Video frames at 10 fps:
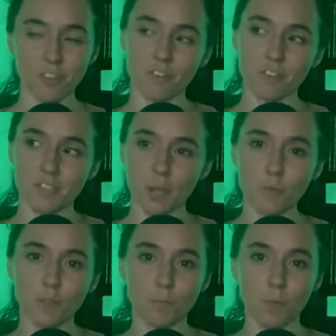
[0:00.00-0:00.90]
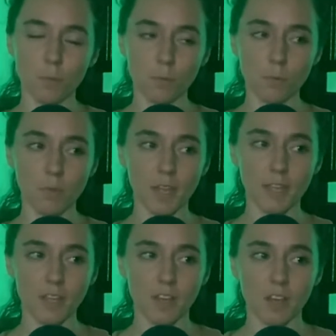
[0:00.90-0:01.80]
on ourselves as people.
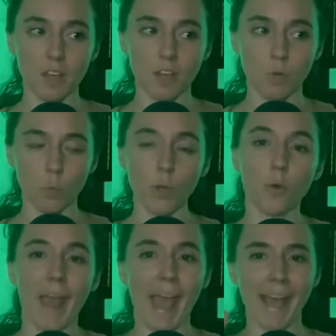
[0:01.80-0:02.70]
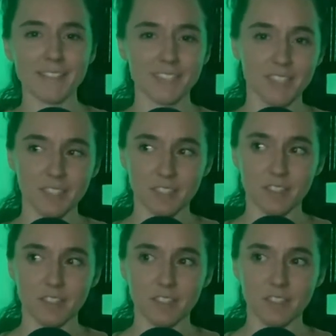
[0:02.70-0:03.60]
Like we don't ask
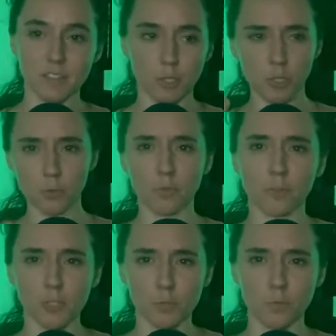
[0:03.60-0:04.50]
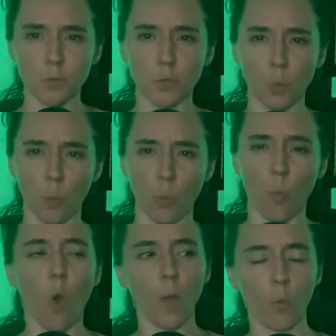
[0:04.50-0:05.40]
the universe for
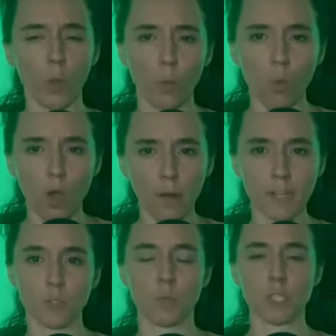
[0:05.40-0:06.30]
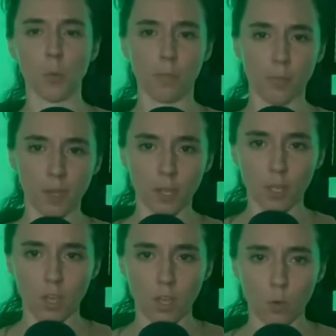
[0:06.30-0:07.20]
what we want because we don't
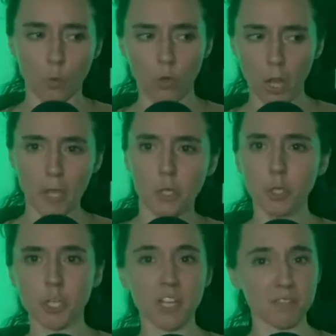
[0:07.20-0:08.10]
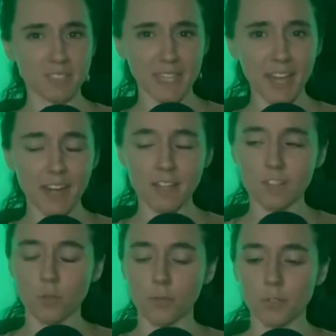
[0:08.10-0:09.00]
think we're like good enough to get
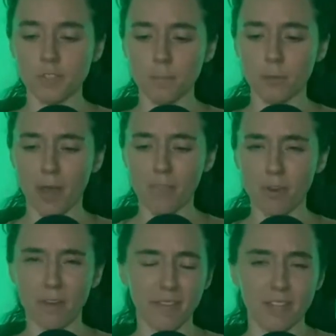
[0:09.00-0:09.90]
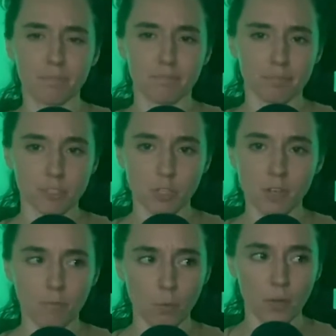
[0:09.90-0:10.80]
it. So for example, I thought like,
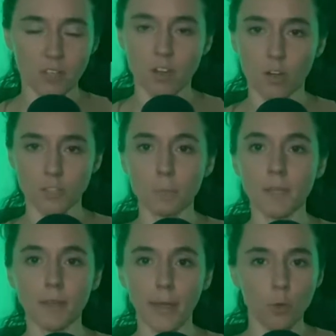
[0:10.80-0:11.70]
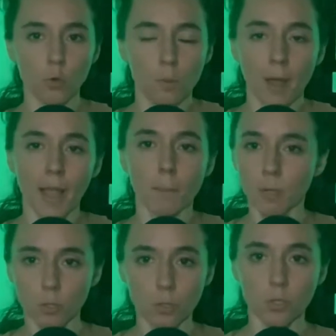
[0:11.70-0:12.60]
she'll never want to talk to me. Like, who am I?
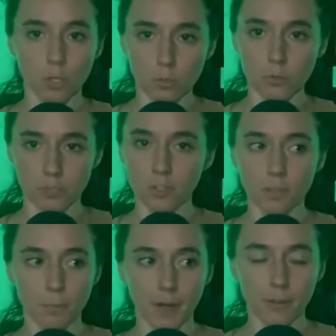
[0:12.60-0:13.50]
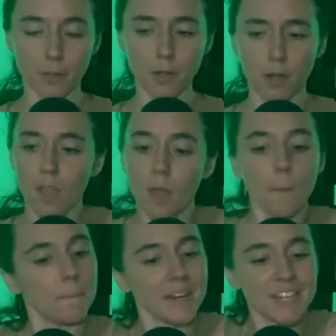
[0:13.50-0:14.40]
I'm a loser compared to her.
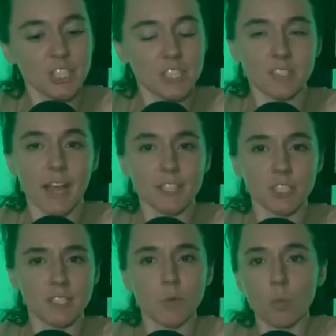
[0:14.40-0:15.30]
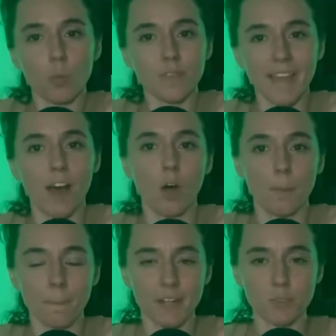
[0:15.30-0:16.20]
But I just said, what the
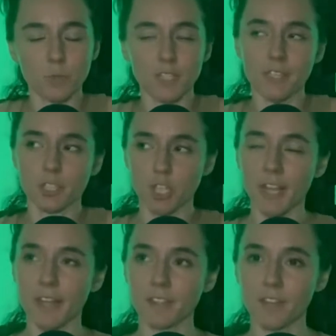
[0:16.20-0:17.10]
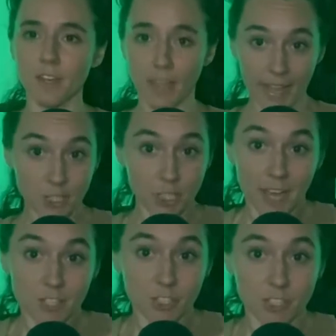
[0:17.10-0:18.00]
hell? Might as well take a chance. And
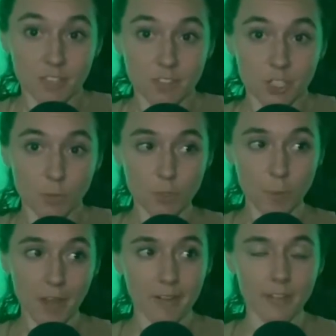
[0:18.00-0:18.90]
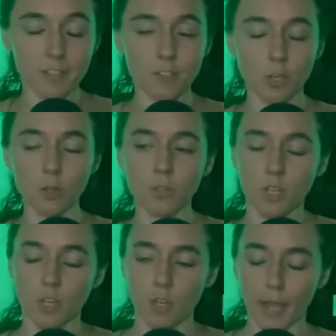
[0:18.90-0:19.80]
she responded.
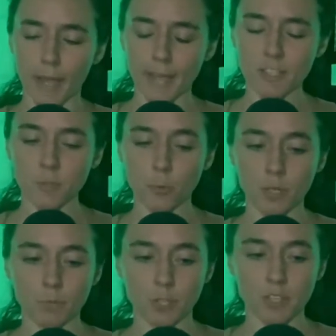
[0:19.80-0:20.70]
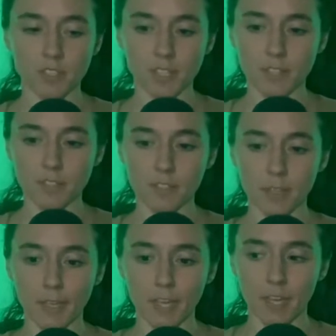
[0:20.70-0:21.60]
So I guess the point I'm trying to say
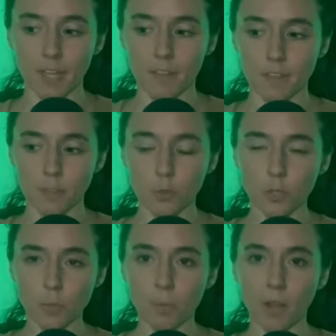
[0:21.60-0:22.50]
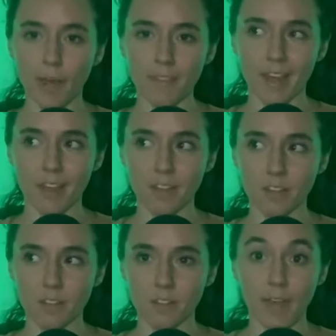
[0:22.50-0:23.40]
is like, you could apply
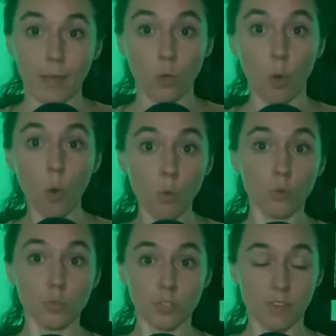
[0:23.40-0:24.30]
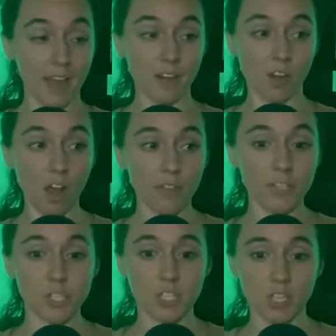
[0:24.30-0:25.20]
that gold, that
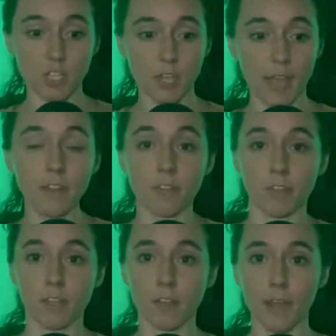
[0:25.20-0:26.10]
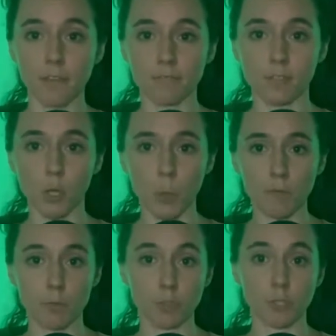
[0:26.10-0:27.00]
knowledge to anything in life. You
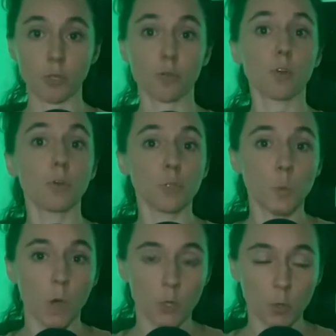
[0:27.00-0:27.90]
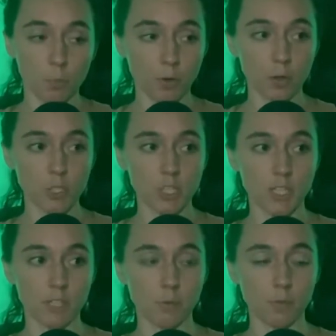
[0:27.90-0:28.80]
know, if there's a girl you want to
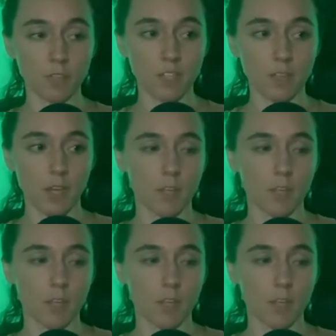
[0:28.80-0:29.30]
approach that you think,